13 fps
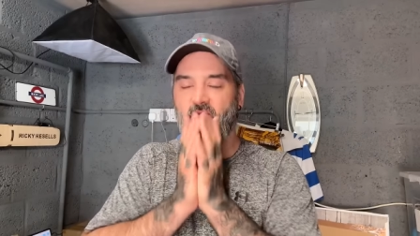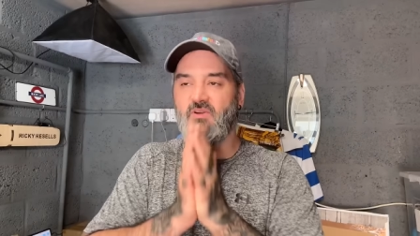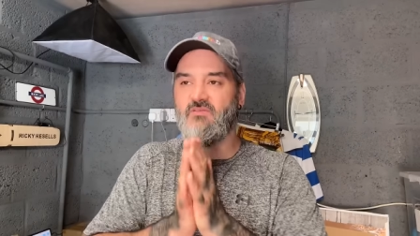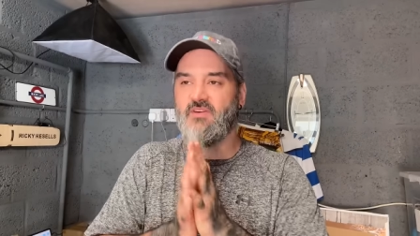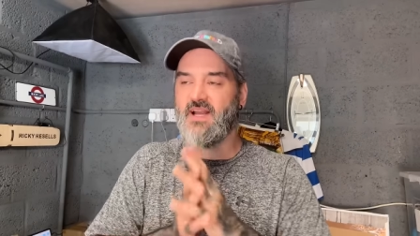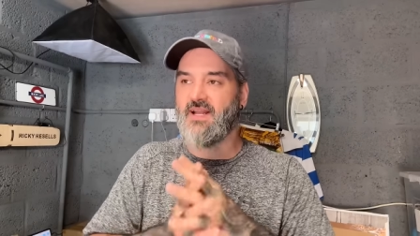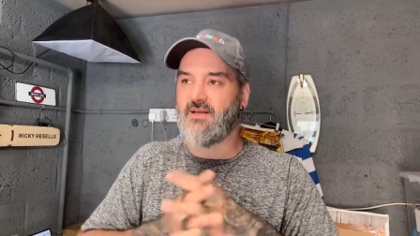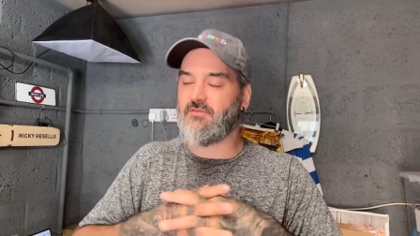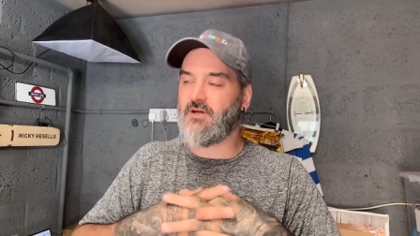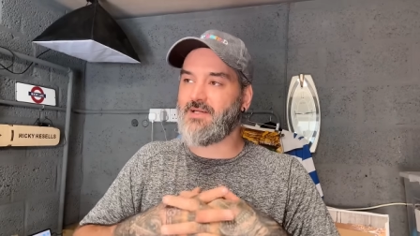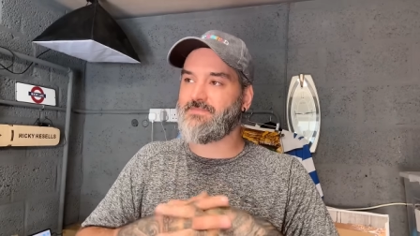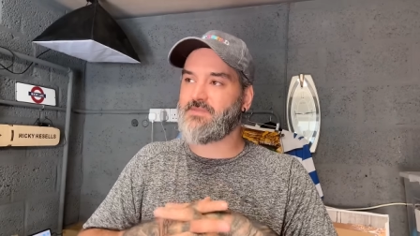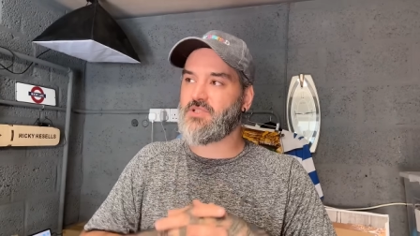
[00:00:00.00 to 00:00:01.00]
Forget it,
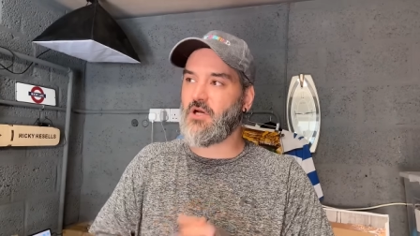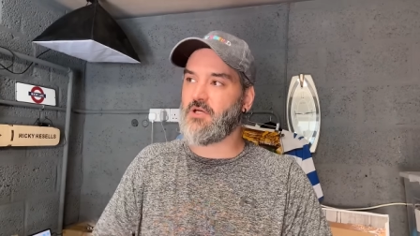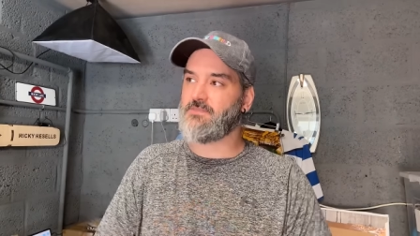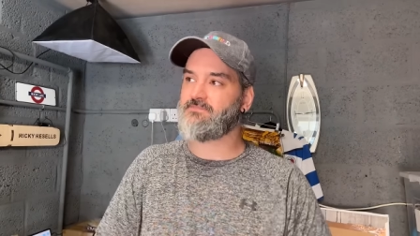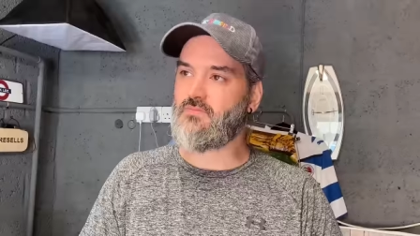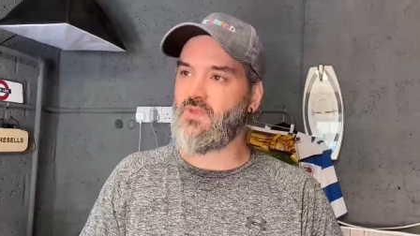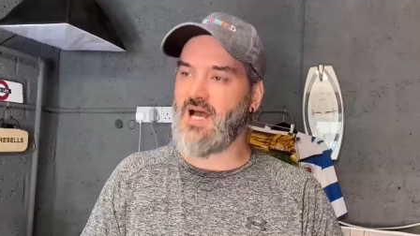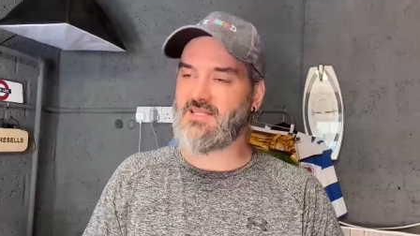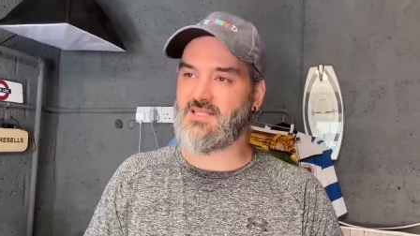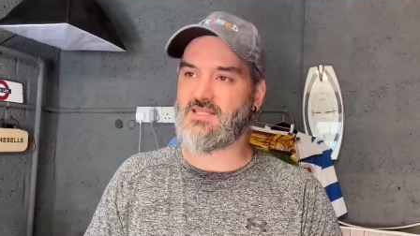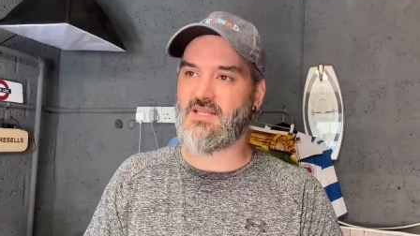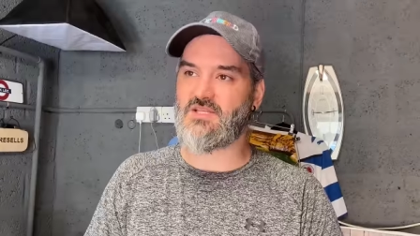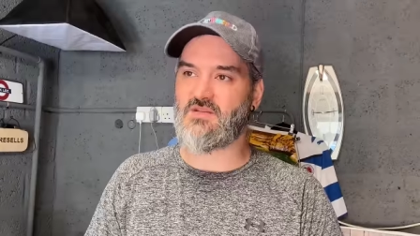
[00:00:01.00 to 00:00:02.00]
right. So, I had to
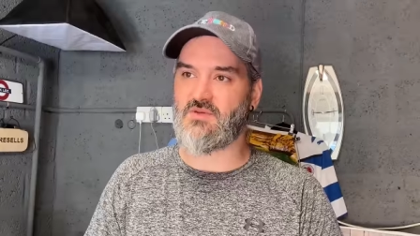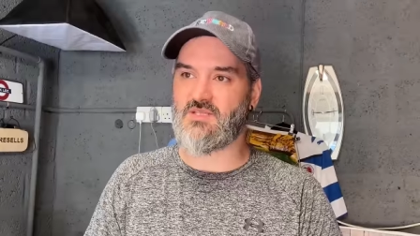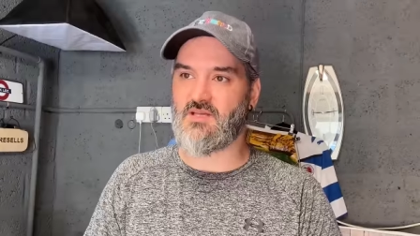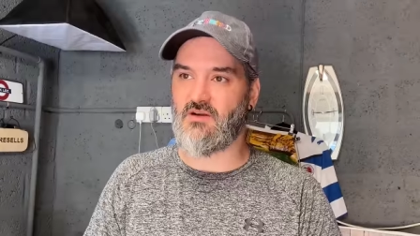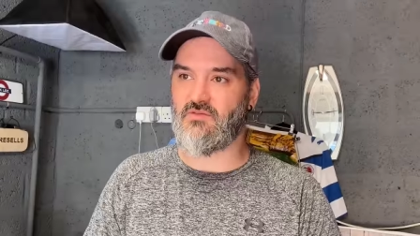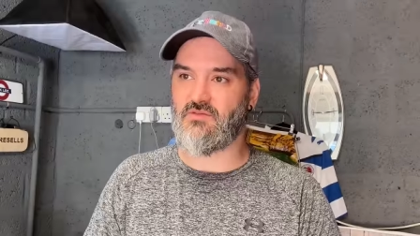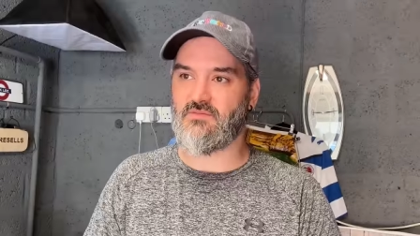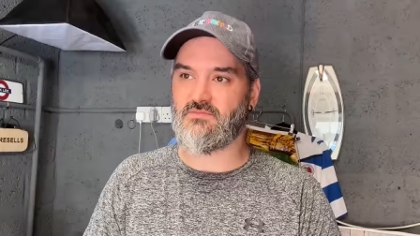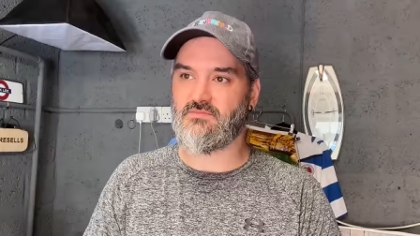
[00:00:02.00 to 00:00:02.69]
censor myself.